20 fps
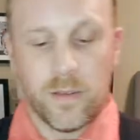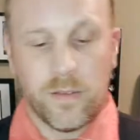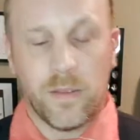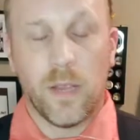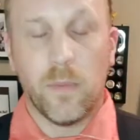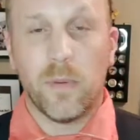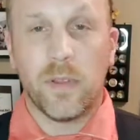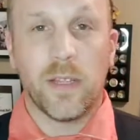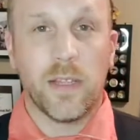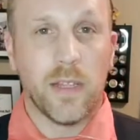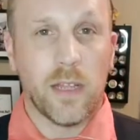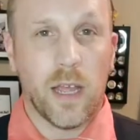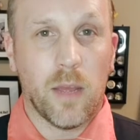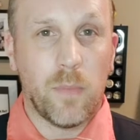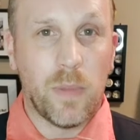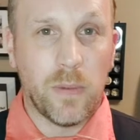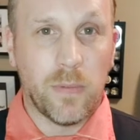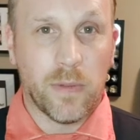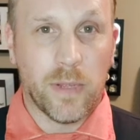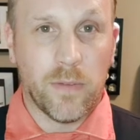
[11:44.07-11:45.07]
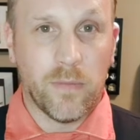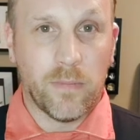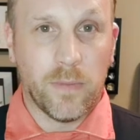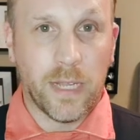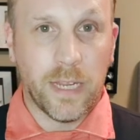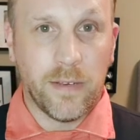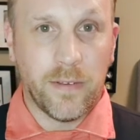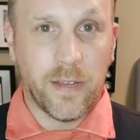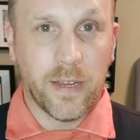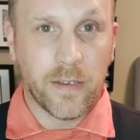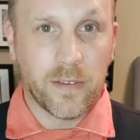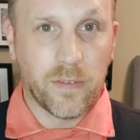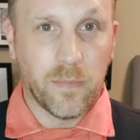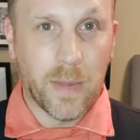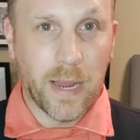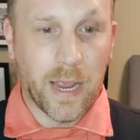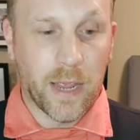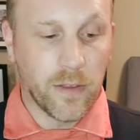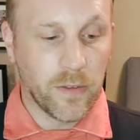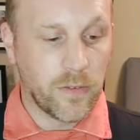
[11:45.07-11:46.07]
Typically, a lot of people have latex
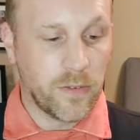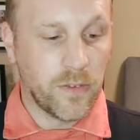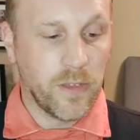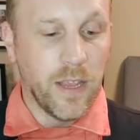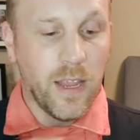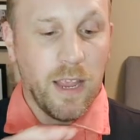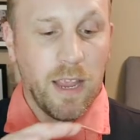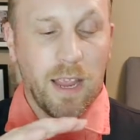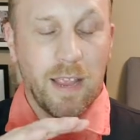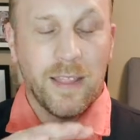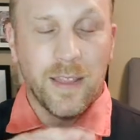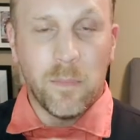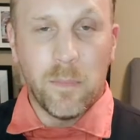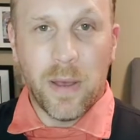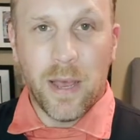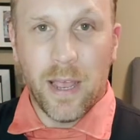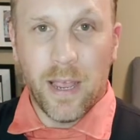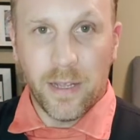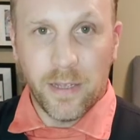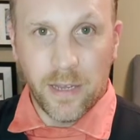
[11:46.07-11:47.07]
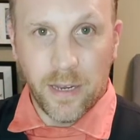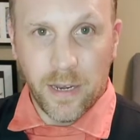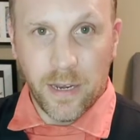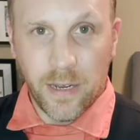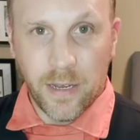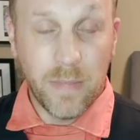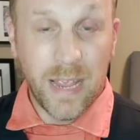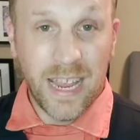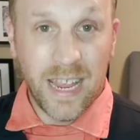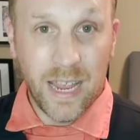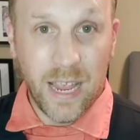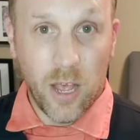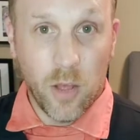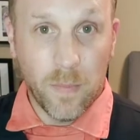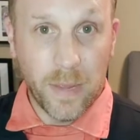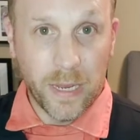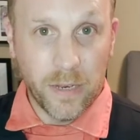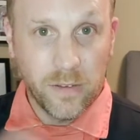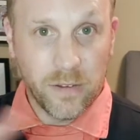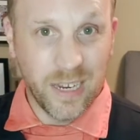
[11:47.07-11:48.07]
masks, and the pilot
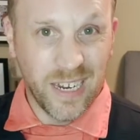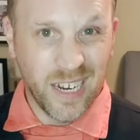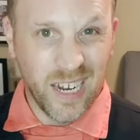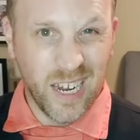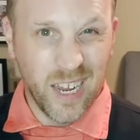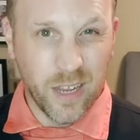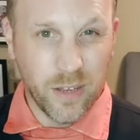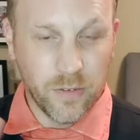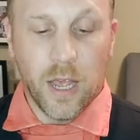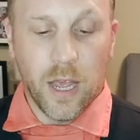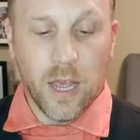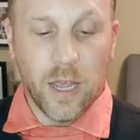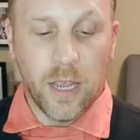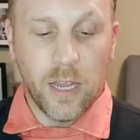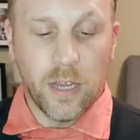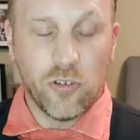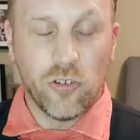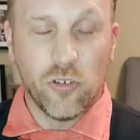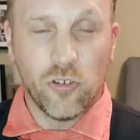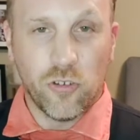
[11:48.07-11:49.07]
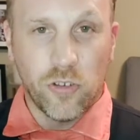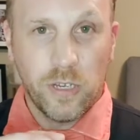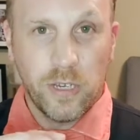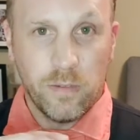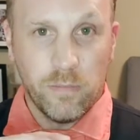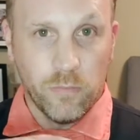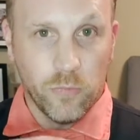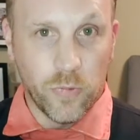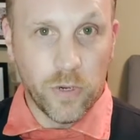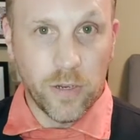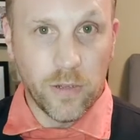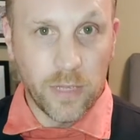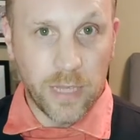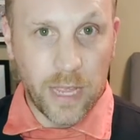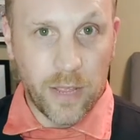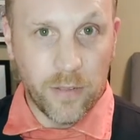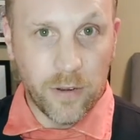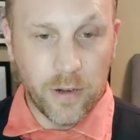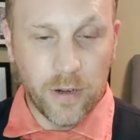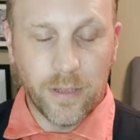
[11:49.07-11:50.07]
helmet, I guess, is usually real
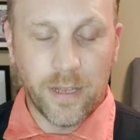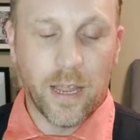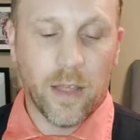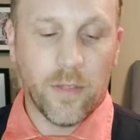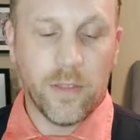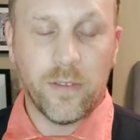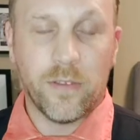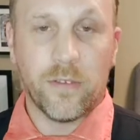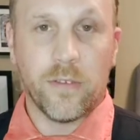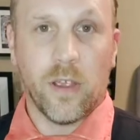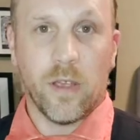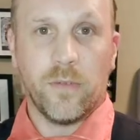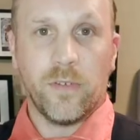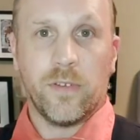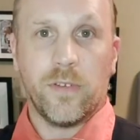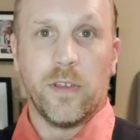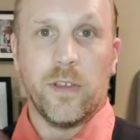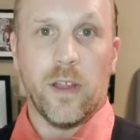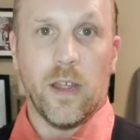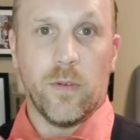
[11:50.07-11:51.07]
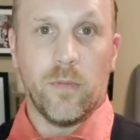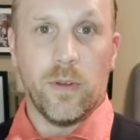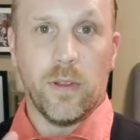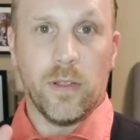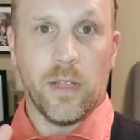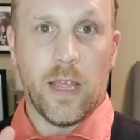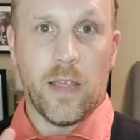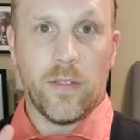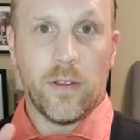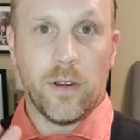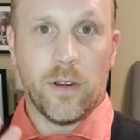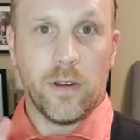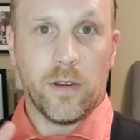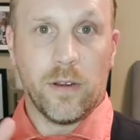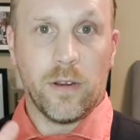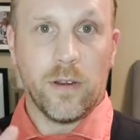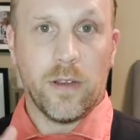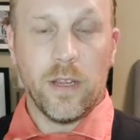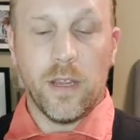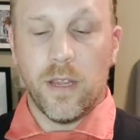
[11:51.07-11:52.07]
leather. Now, this is obviously not real leather.
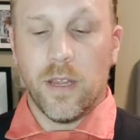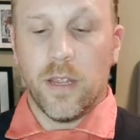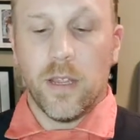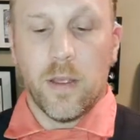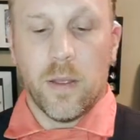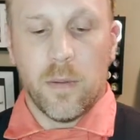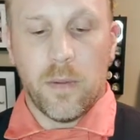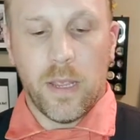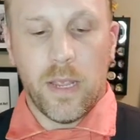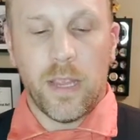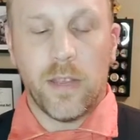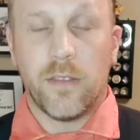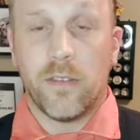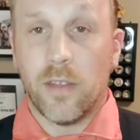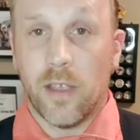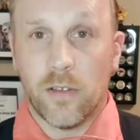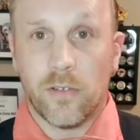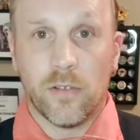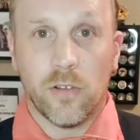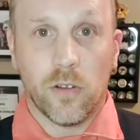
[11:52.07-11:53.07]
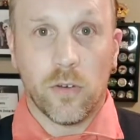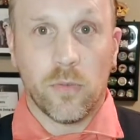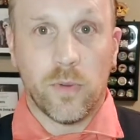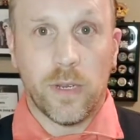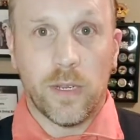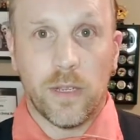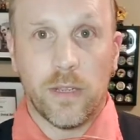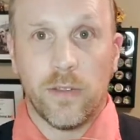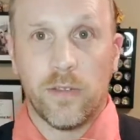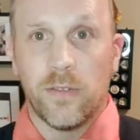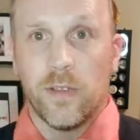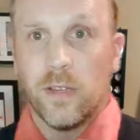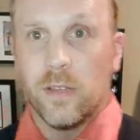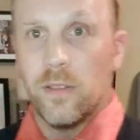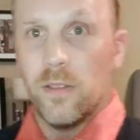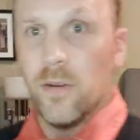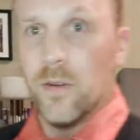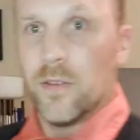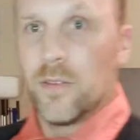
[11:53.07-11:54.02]
It does look realistic though.